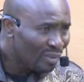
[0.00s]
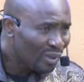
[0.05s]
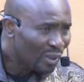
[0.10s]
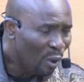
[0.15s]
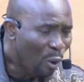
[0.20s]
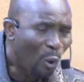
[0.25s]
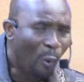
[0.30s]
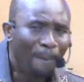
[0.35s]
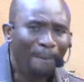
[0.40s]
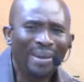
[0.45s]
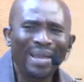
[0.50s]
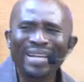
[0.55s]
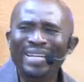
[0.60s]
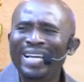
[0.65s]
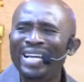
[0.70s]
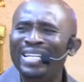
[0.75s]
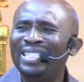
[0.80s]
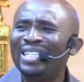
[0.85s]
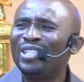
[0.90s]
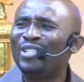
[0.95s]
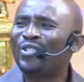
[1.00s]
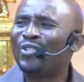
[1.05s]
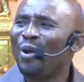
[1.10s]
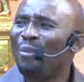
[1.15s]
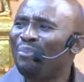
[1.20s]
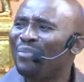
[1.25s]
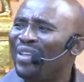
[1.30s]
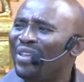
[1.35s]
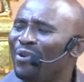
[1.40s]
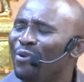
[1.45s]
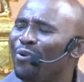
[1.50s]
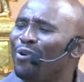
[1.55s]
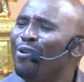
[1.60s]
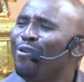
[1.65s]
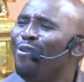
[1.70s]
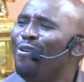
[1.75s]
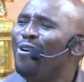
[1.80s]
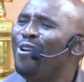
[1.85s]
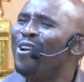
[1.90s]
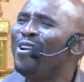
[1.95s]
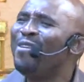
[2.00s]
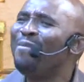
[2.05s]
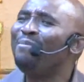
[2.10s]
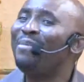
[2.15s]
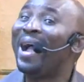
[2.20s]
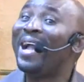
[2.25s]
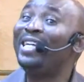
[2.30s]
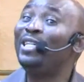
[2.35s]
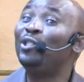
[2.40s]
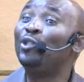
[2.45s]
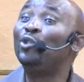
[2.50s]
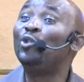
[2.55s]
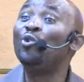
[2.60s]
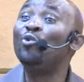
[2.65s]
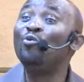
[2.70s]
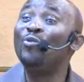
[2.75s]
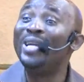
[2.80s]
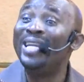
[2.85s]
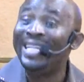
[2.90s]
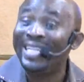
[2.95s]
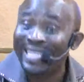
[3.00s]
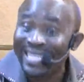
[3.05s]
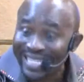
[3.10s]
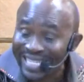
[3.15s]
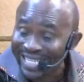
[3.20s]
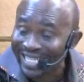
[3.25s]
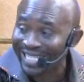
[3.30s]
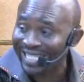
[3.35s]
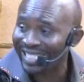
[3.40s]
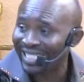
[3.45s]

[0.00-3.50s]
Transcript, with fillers: Obedience is something you learn by doing